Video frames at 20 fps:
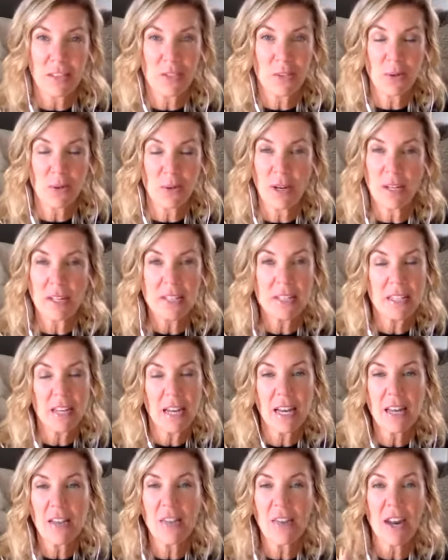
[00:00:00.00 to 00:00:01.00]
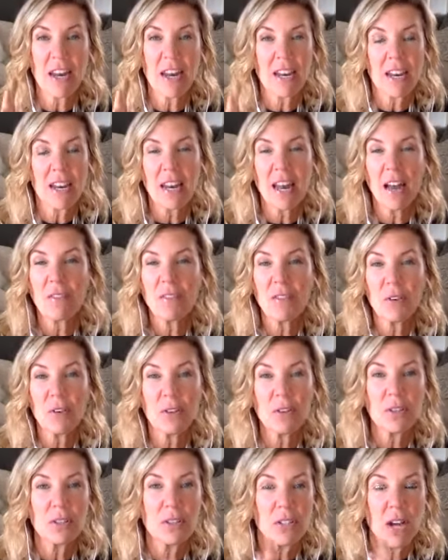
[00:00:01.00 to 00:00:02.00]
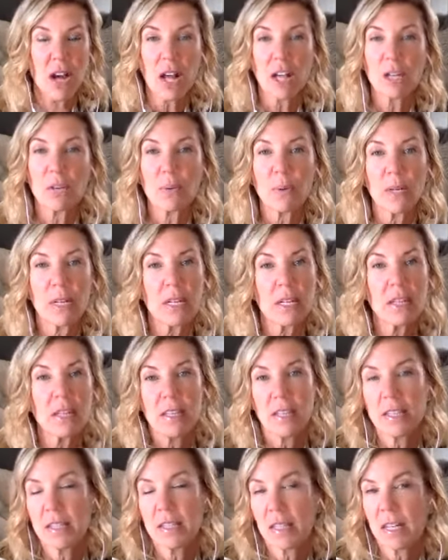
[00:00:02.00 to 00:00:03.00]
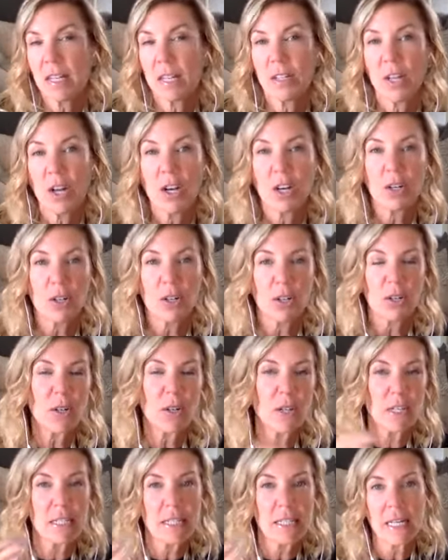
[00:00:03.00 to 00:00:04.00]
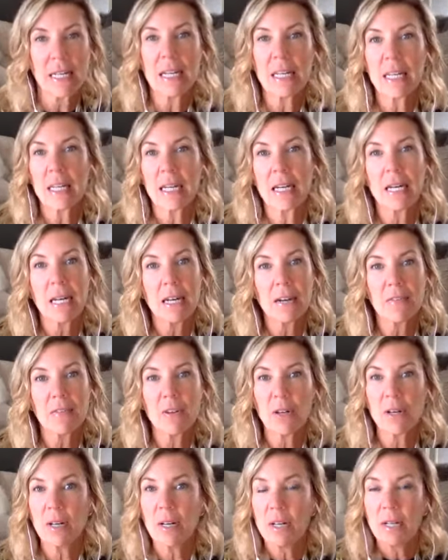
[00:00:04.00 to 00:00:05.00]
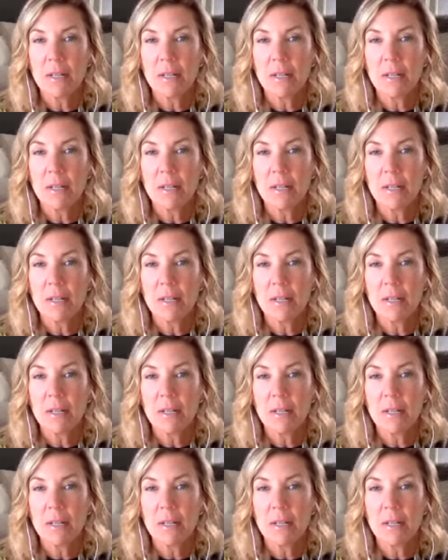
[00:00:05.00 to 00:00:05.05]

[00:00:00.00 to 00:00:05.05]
or a day that I never tolerated this any longer, or a day that I never